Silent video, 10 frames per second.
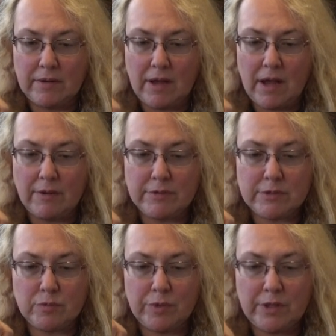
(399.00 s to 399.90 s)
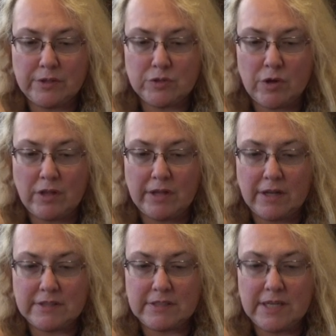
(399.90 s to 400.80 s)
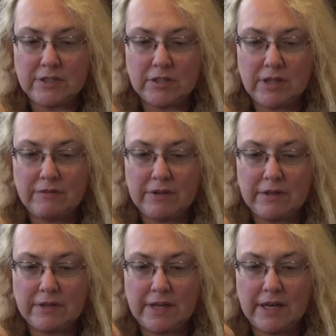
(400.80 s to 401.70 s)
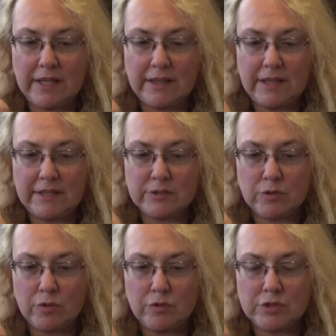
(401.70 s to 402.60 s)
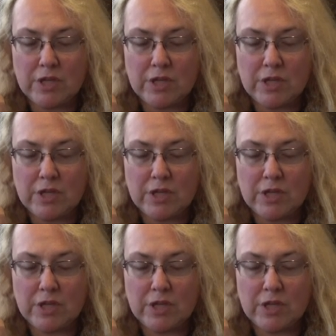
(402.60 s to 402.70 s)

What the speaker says: I was really struggling on stage 11 getting the screws